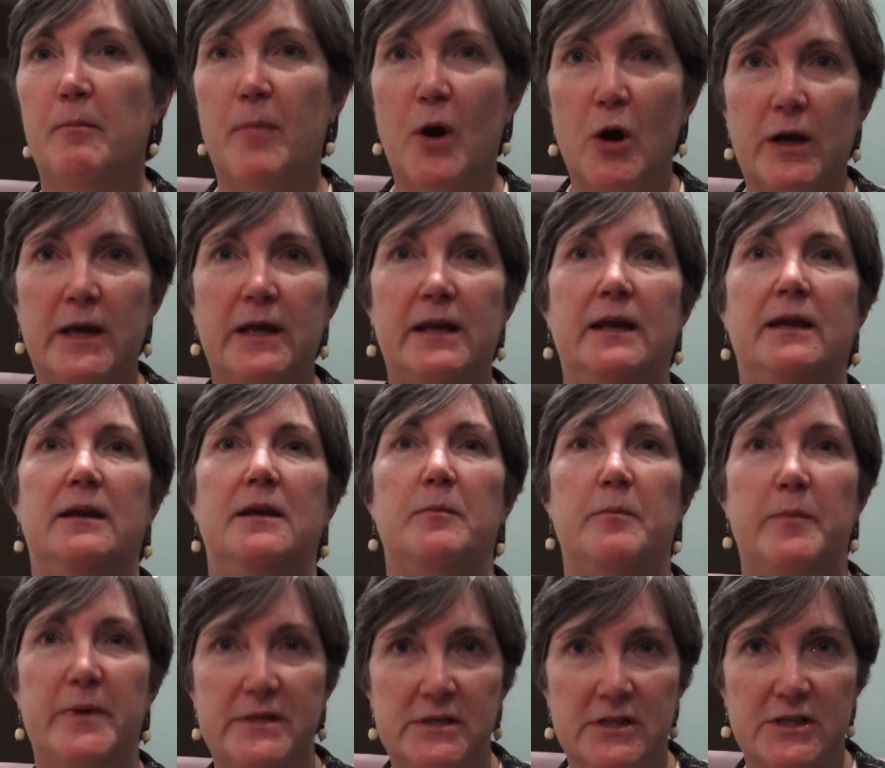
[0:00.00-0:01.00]
marketing
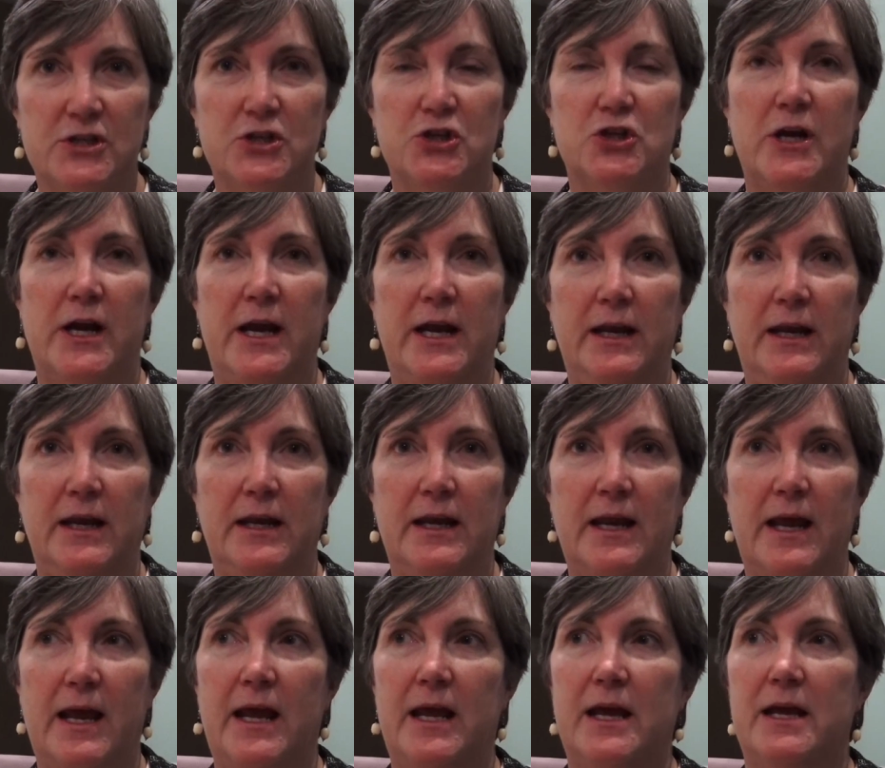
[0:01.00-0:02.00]
and business training
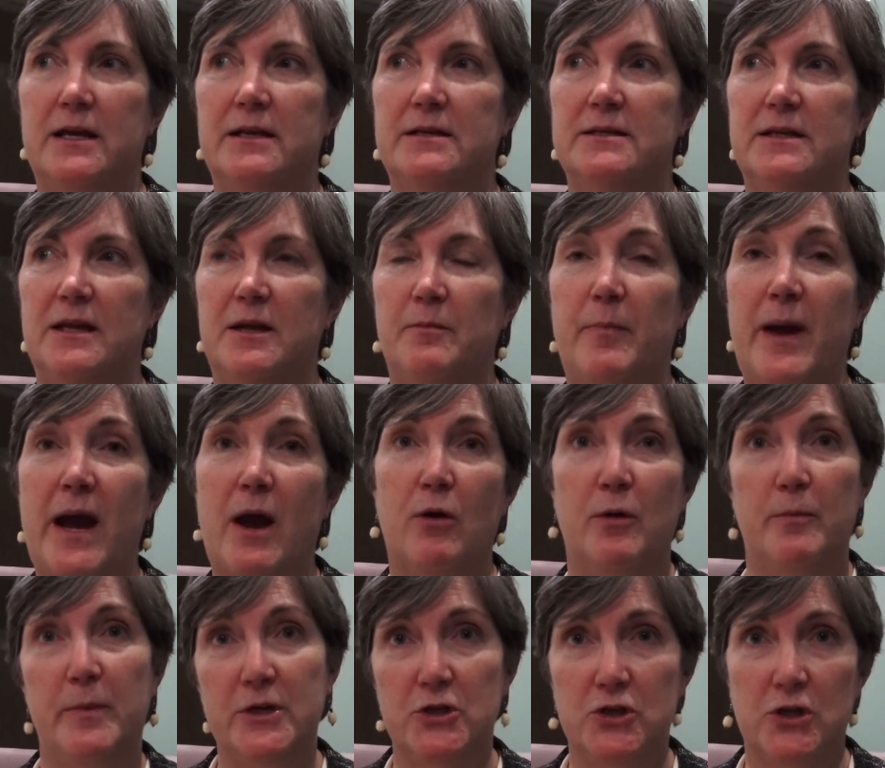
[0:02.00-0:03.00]
and
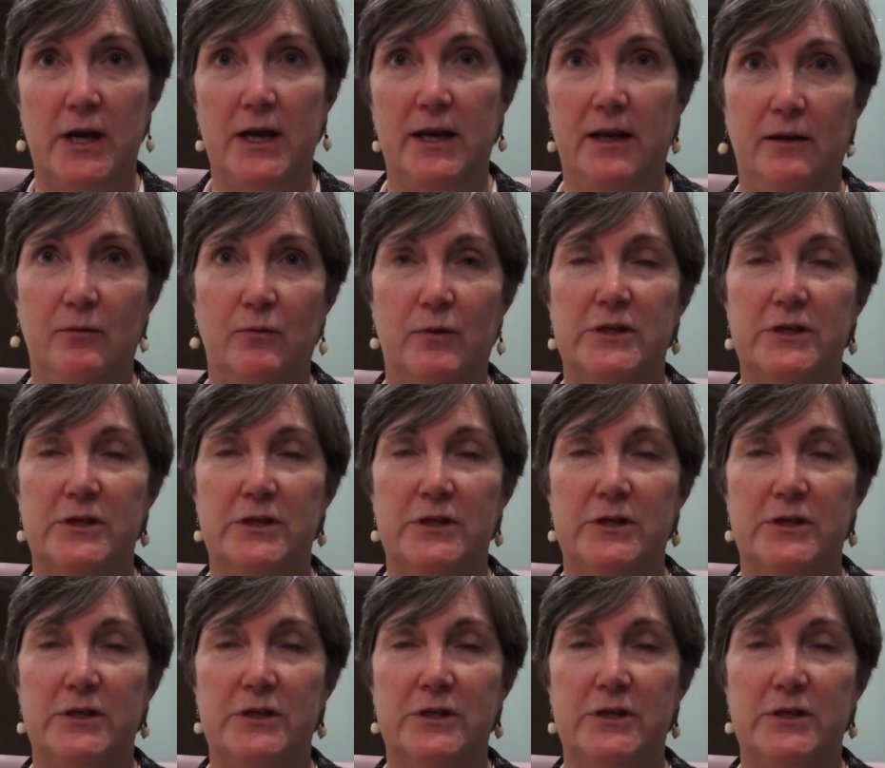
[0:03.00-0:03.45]
empowerment training,